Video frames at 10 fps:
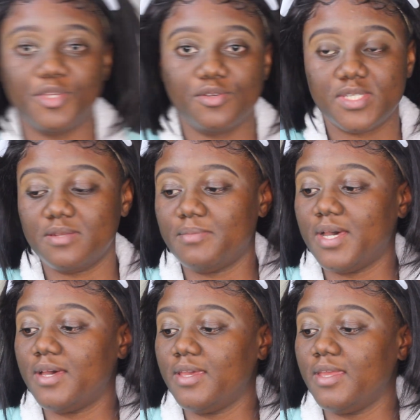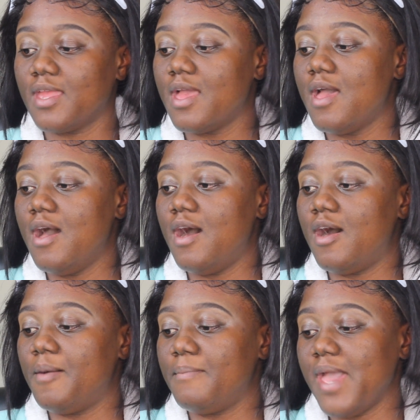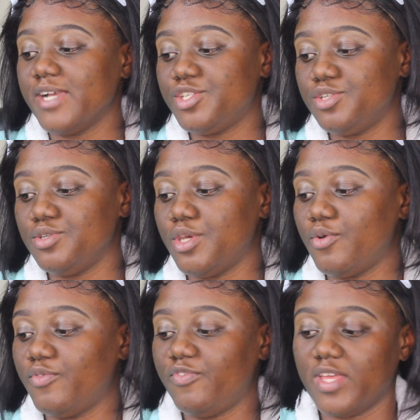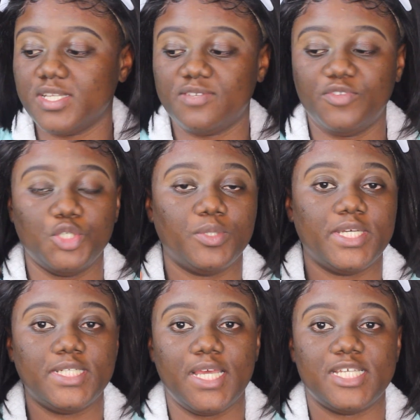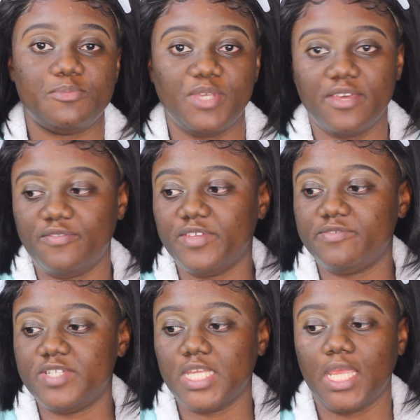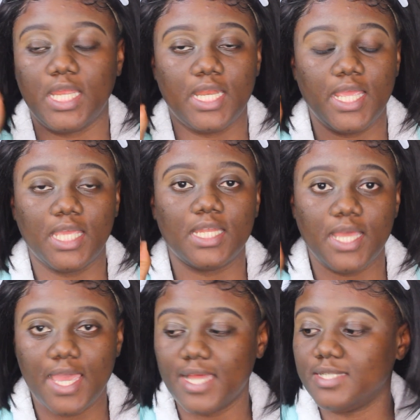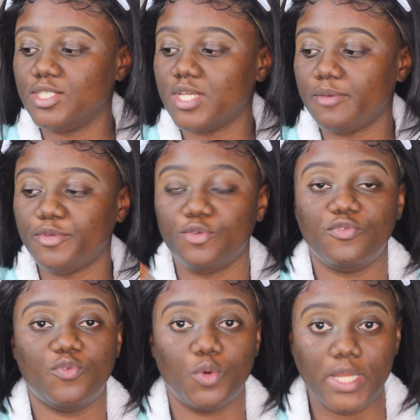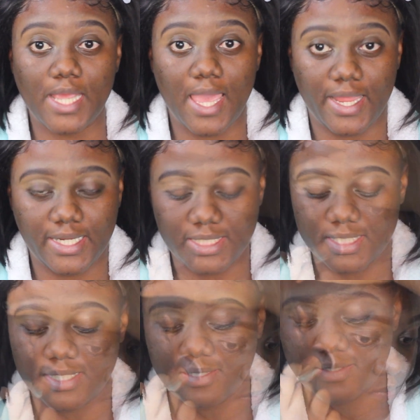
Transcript: using my MAC Studio Fix Fluid SPF 15 in NW48.